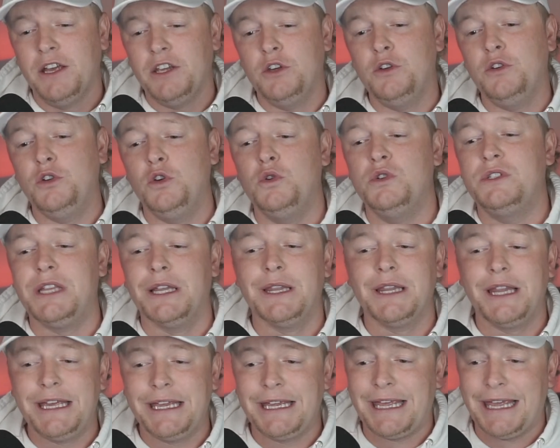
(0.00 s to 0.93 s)
you use the
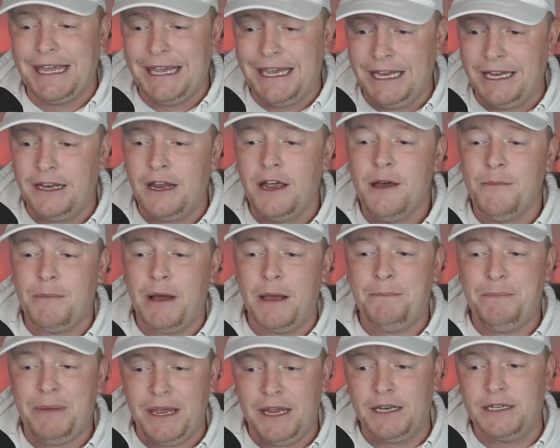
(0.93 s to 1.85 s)
link in
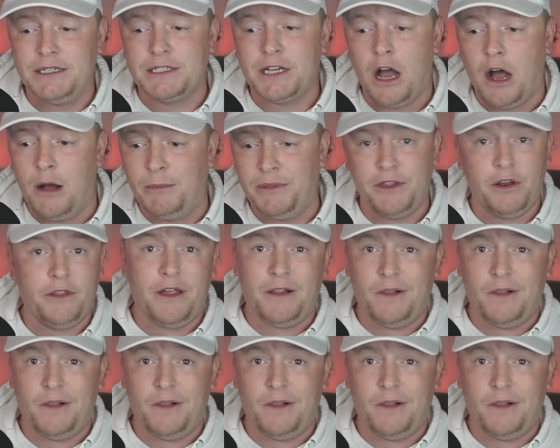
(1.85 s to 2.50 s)
my pinned comment there.